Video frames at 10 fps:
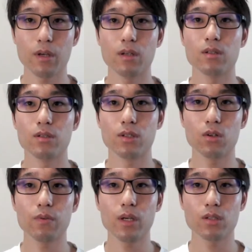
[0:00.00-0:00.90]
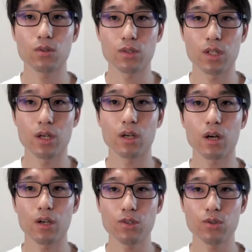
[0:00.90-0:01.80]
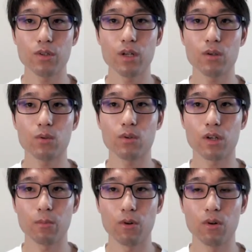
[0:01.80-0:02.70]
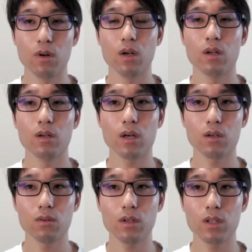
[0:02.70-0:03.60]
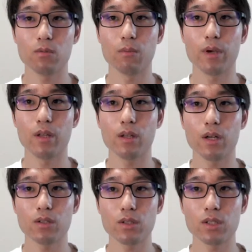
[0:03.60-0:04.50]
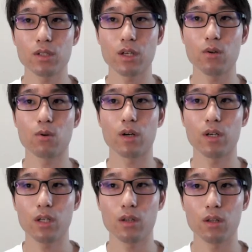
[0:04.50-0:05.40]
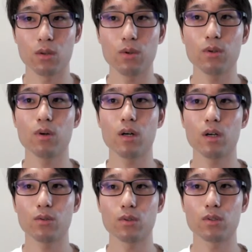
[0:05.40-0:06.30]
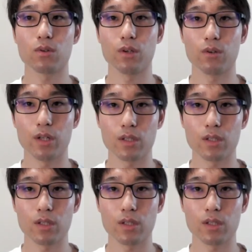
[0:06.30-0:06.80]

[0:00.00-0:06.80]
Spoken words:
One reason is it's better to keep maintaining React Native than revising as a business phase.